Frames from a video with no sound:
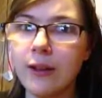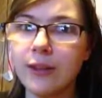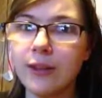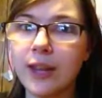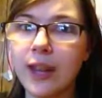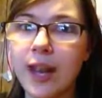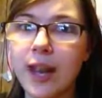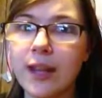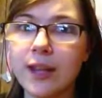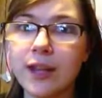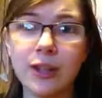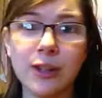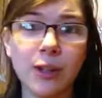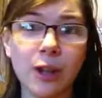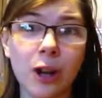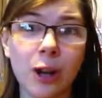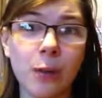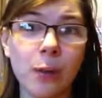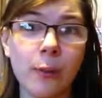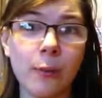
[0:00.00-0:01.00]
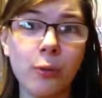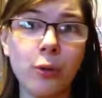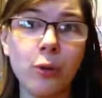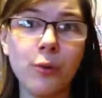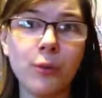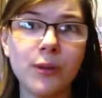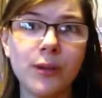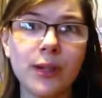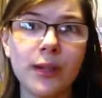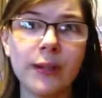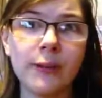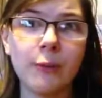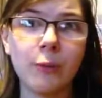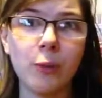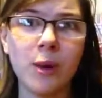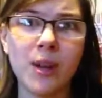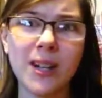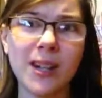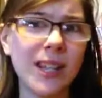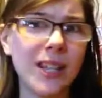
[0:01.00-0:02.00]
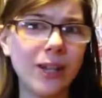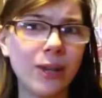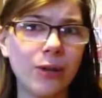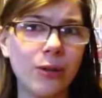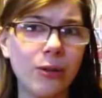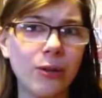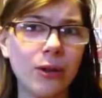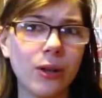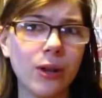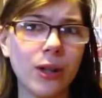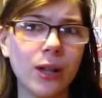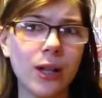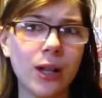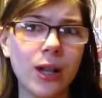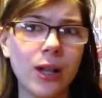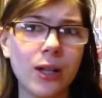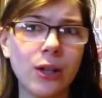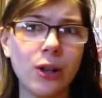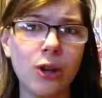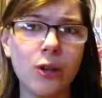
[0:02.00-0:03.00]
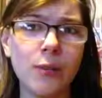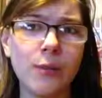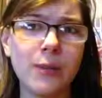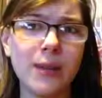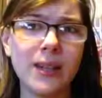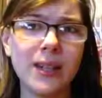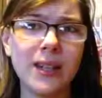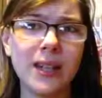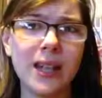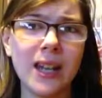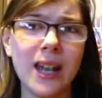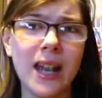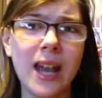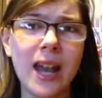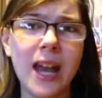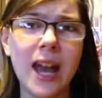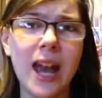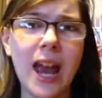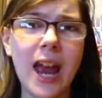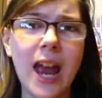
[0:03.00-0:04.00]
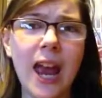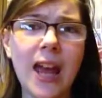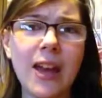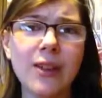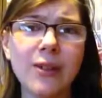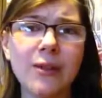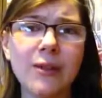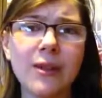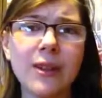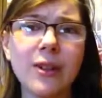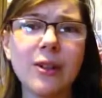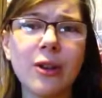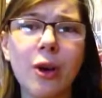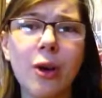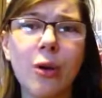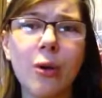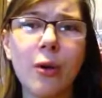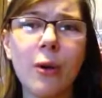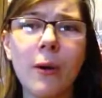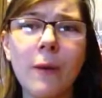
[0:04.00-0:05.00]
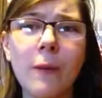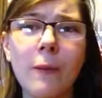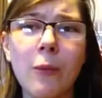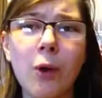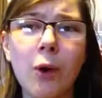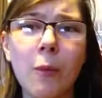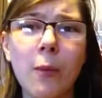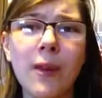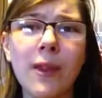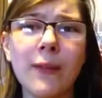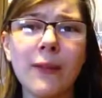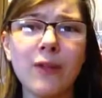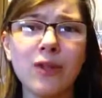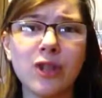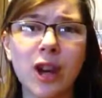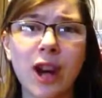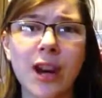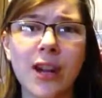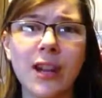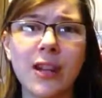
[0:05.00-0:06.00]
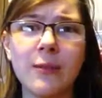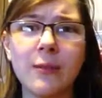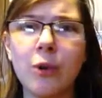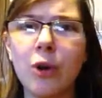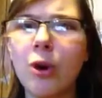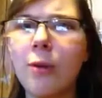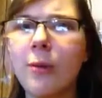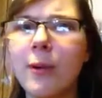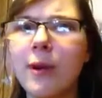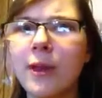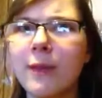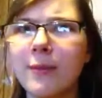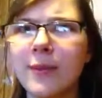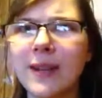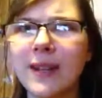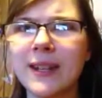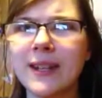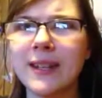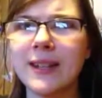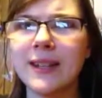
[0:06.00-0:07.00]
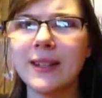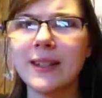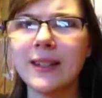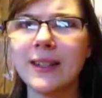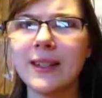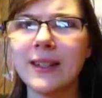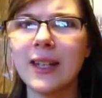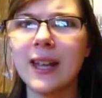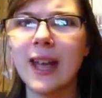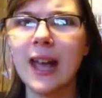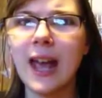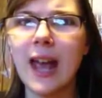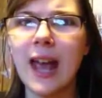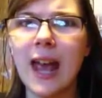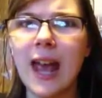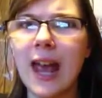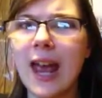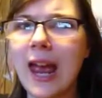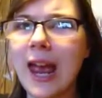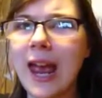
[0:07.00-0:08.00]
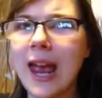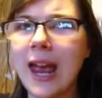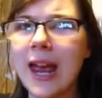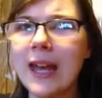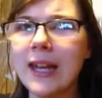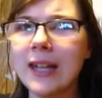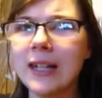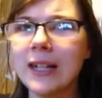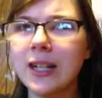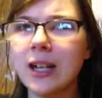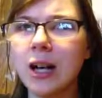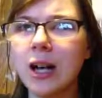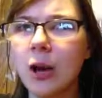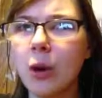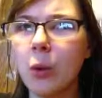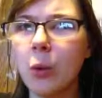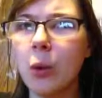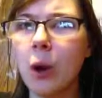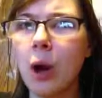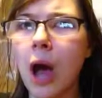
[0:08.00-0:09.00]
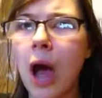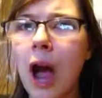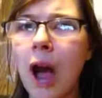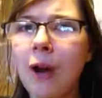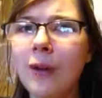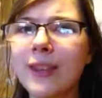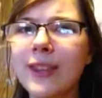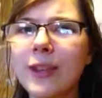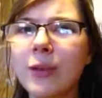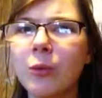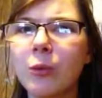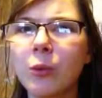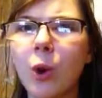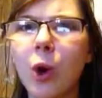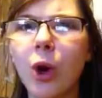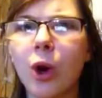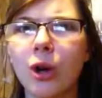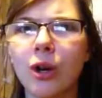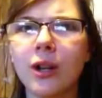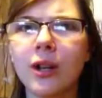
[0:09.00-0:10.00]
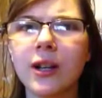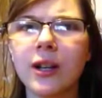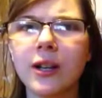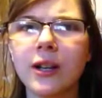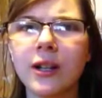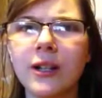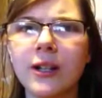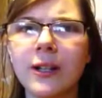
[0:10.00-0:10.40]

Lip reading: than just talk about puberty 1 year. You know what I mean? You can know more about the vagina, more about the penis, and how they work.